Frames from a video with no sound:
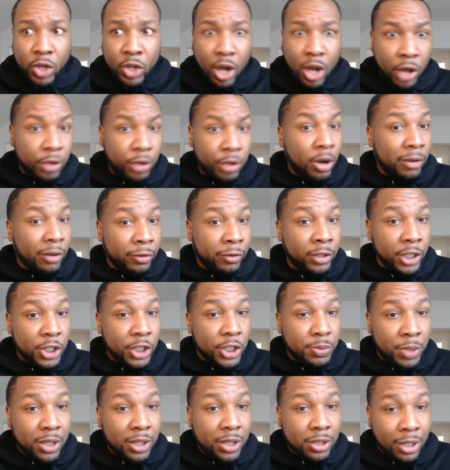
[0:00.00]
Although I fully
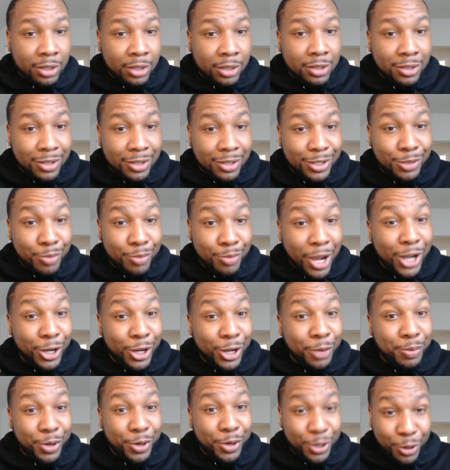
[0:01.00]
expect Texas to smack
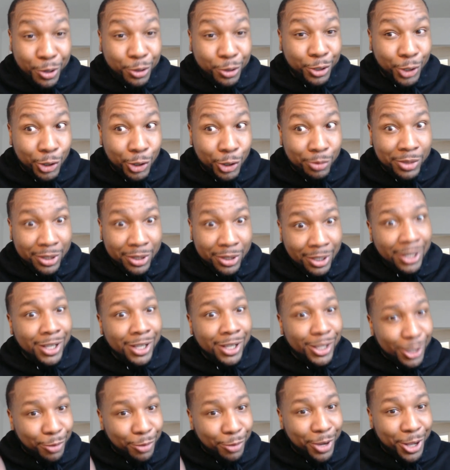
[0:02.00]
up on Oklahoma
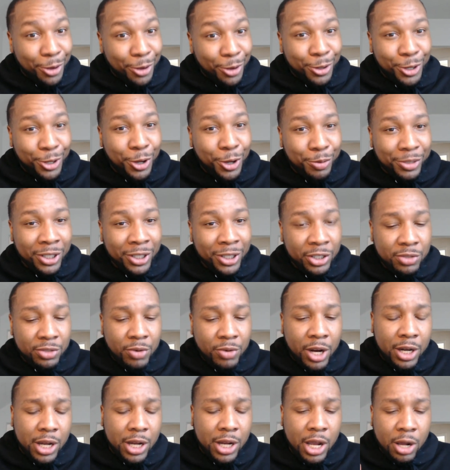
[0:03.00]
the way Oklahoma looks
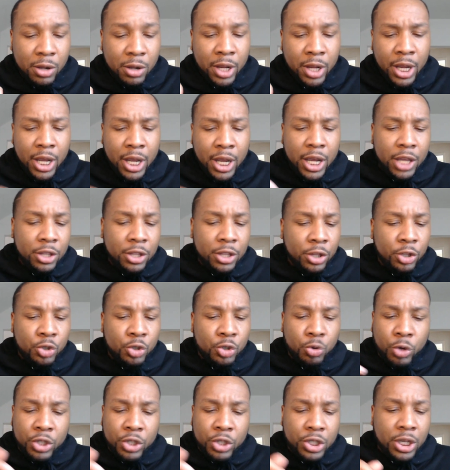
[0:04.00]
right now, and then the
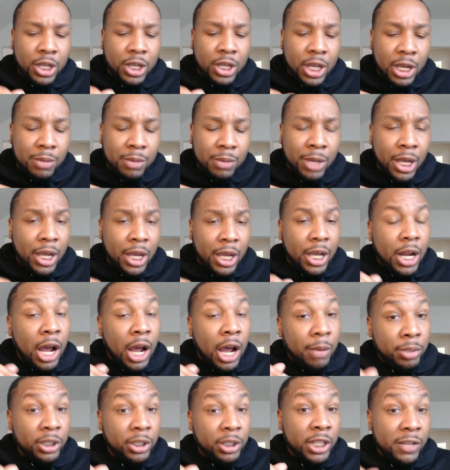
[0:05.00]
Georgia game. And I
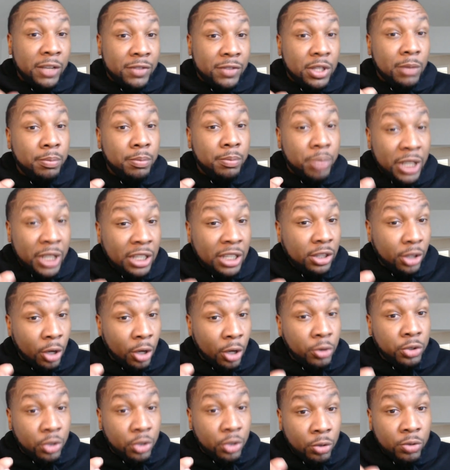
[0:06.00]
believe to beat
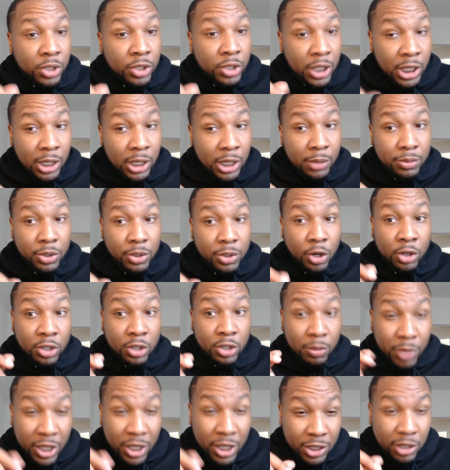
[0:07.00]
those two teams, or
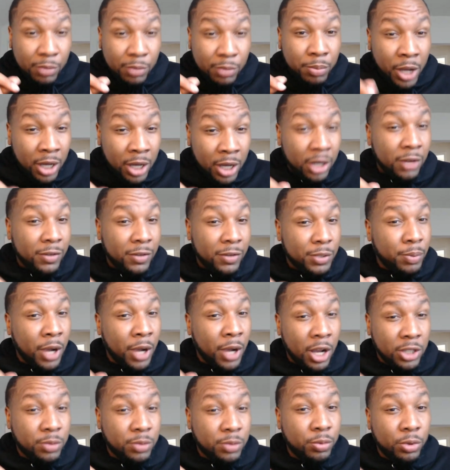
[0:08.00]
to be as competitive as
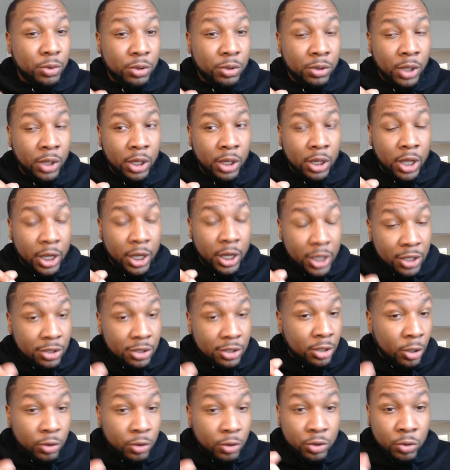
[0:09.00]
possible against
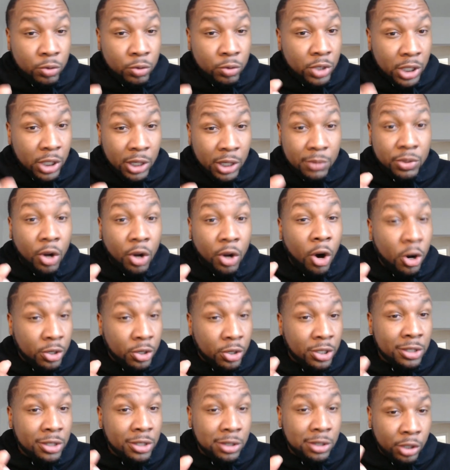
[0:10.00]
those two teams,
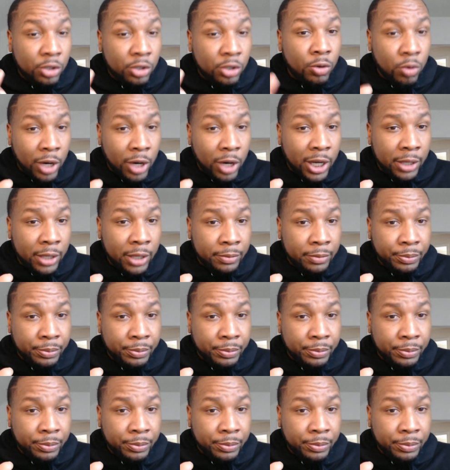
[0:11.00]
Arch has looked great,